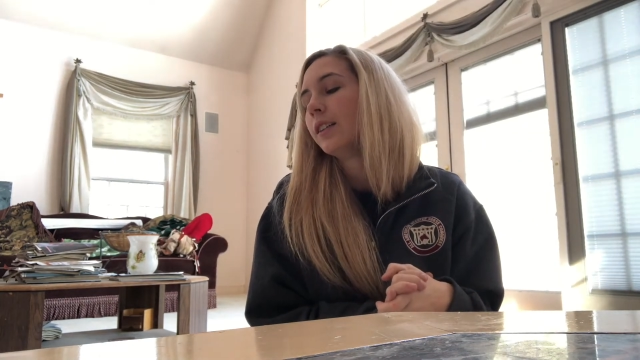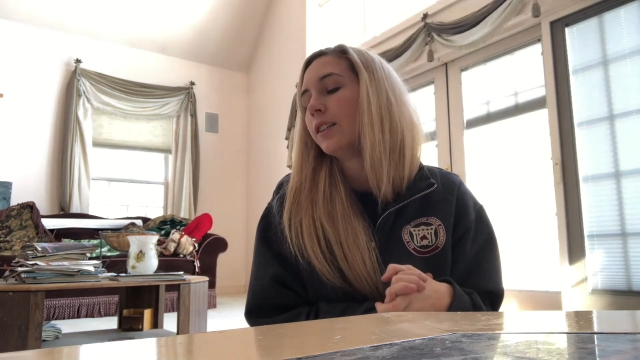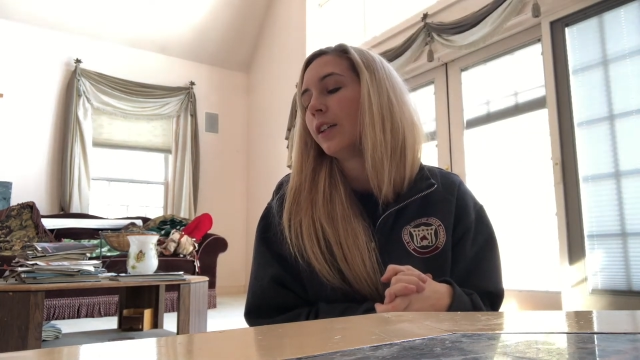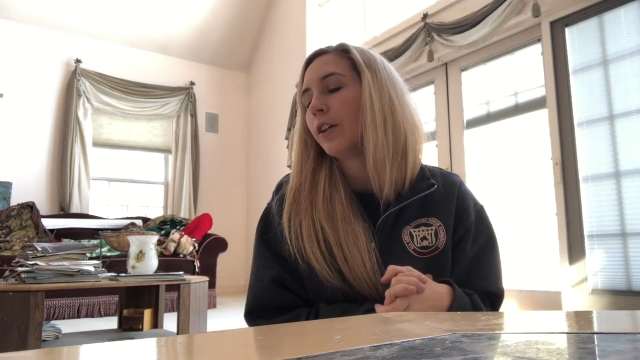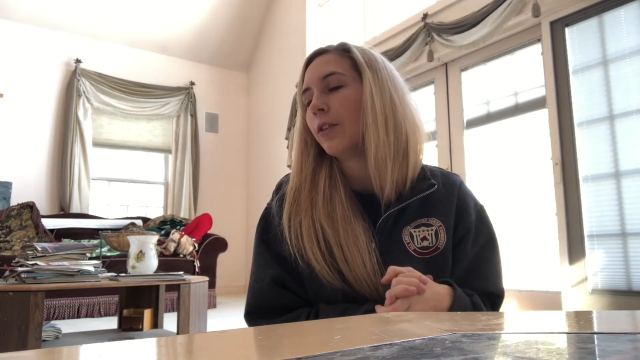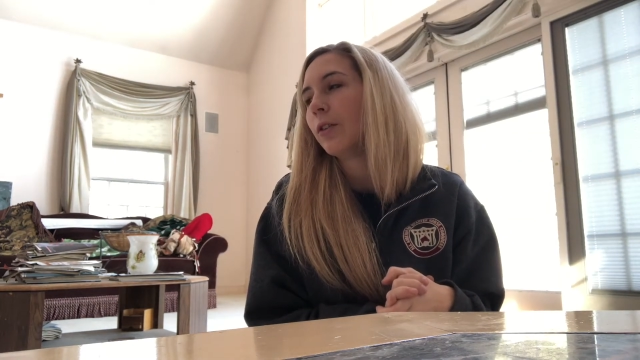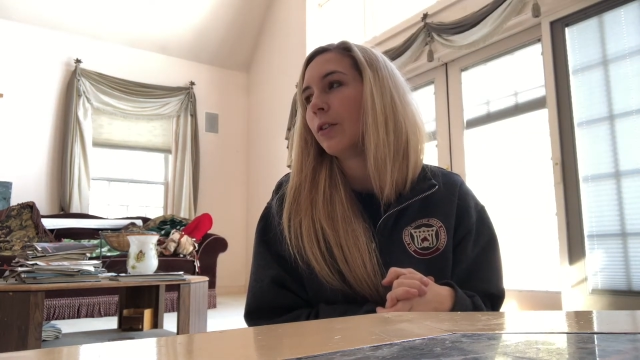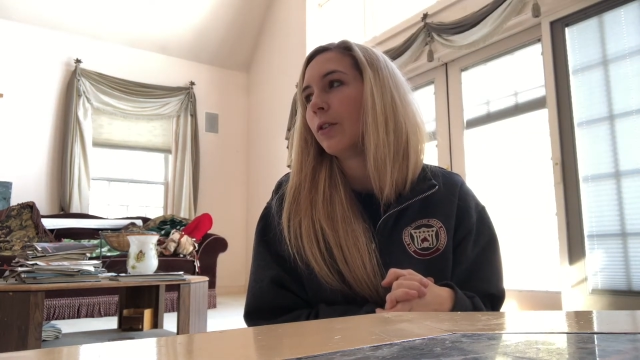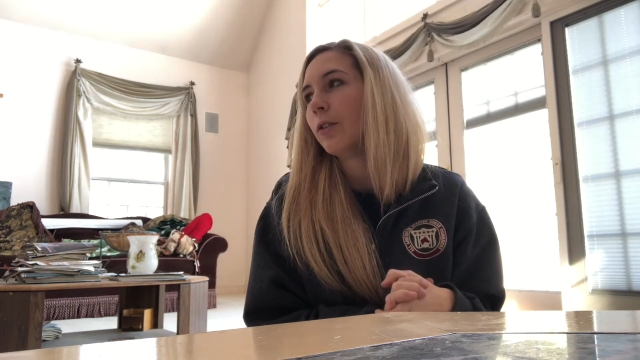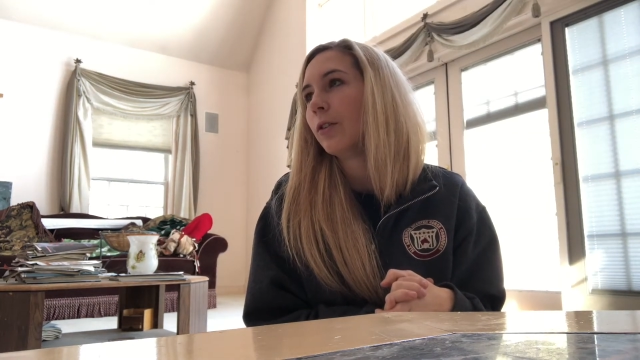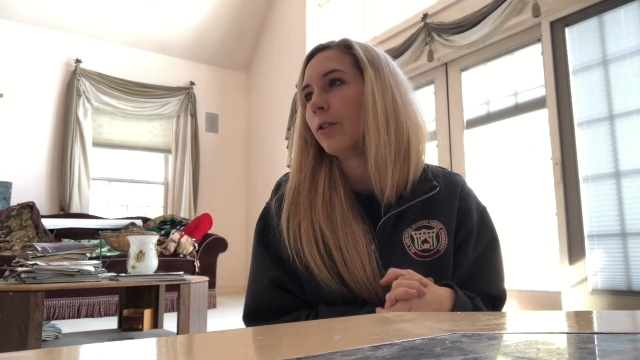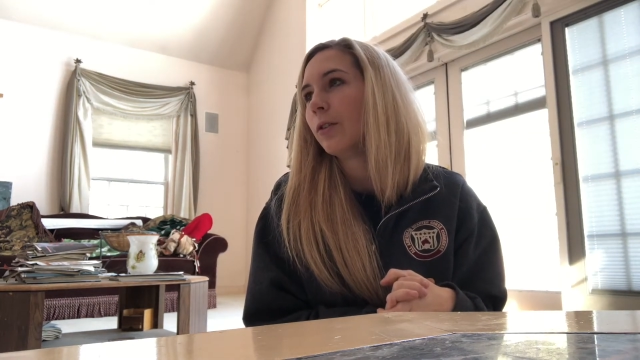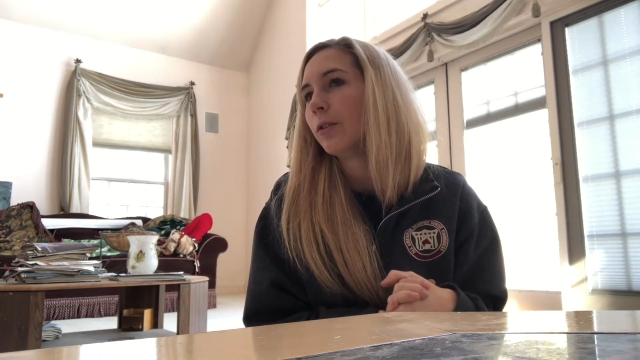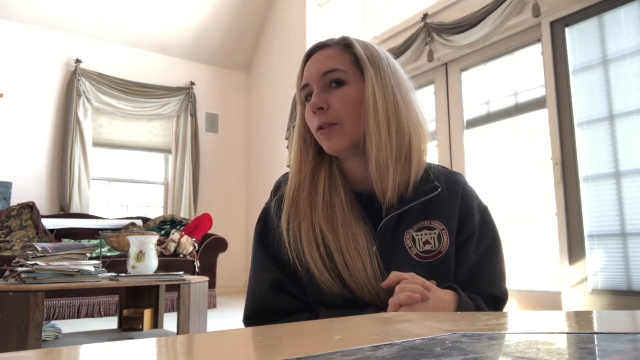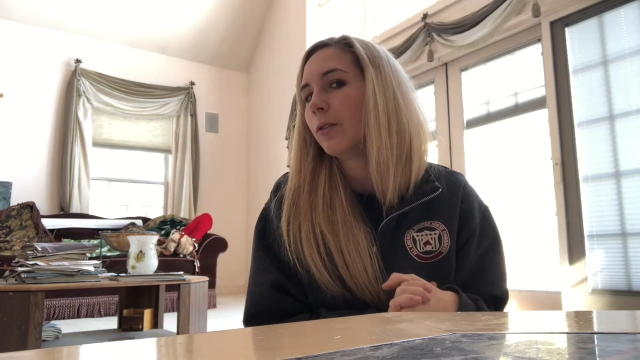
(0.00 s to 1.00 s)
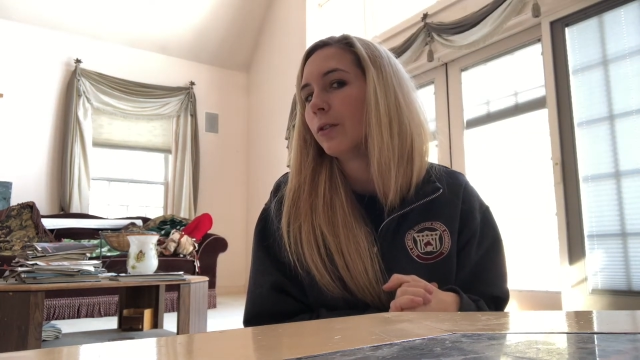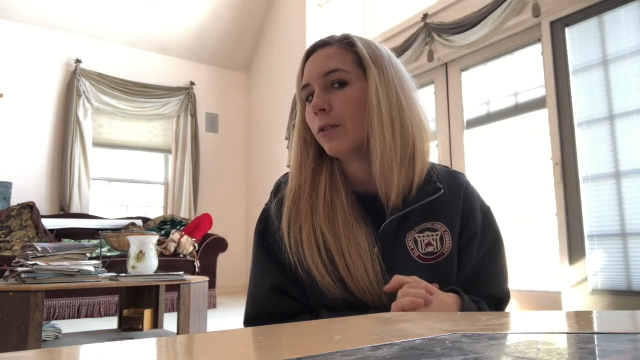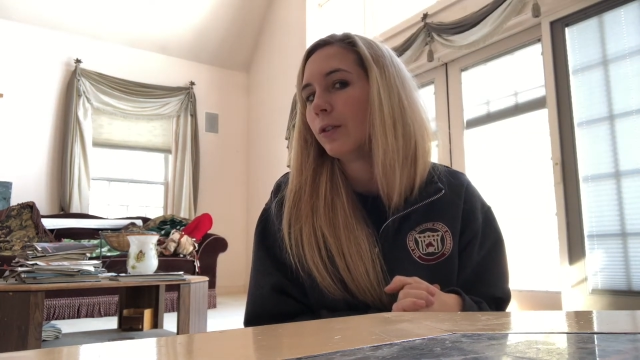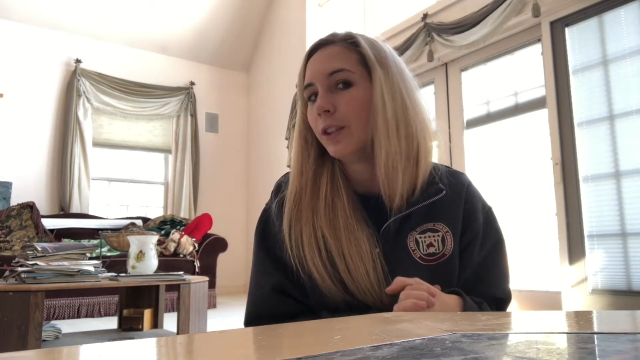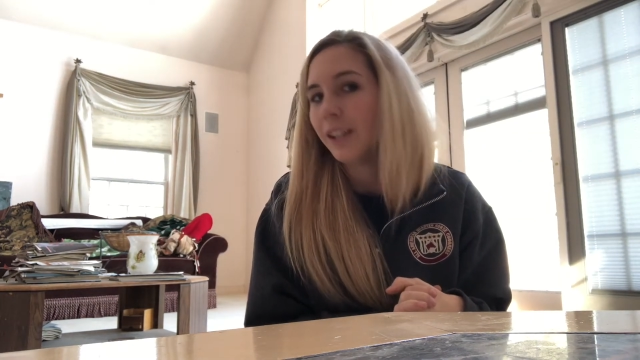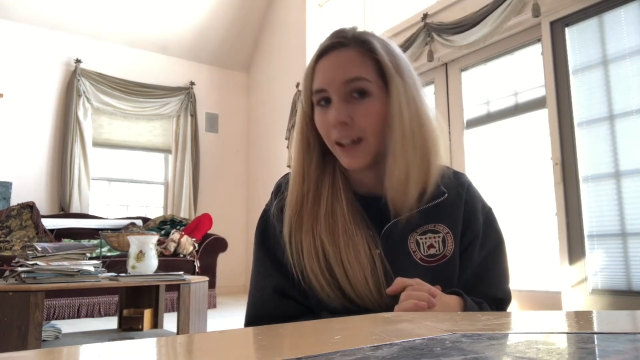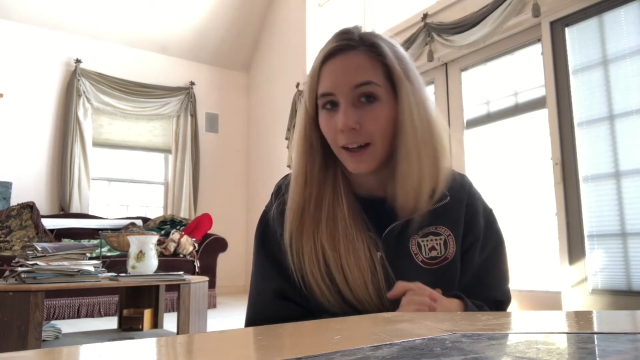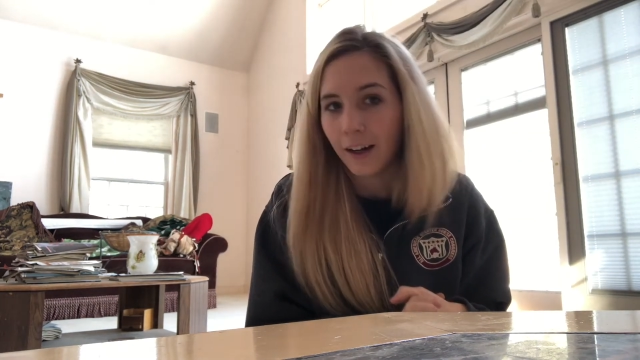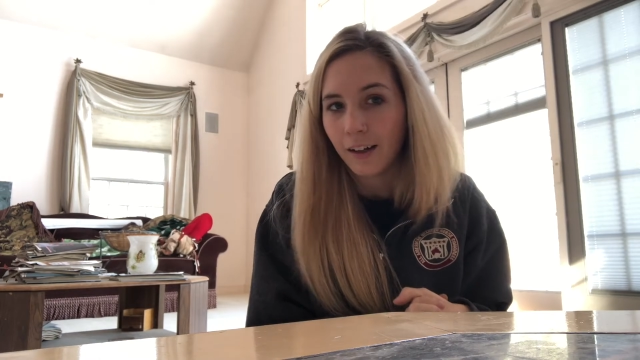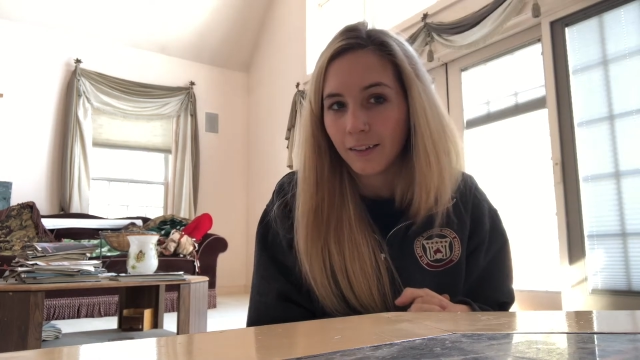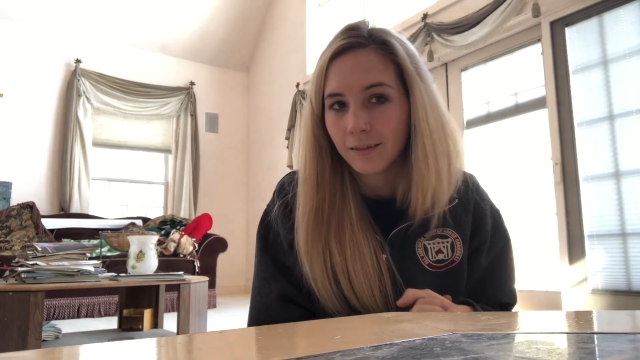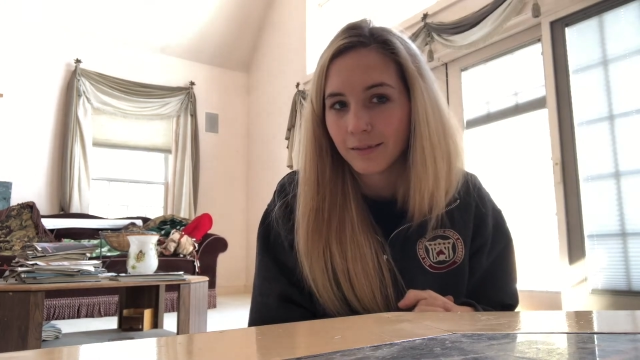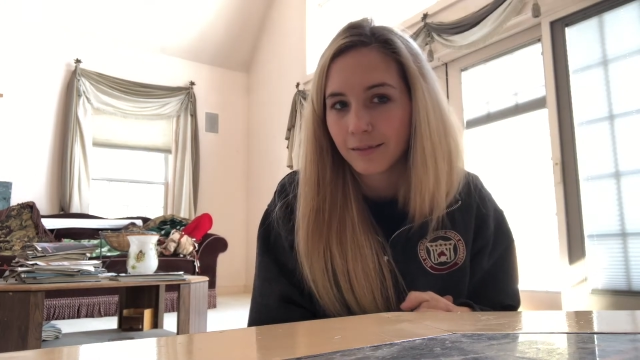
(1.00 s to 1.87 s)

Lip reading: So, yeah.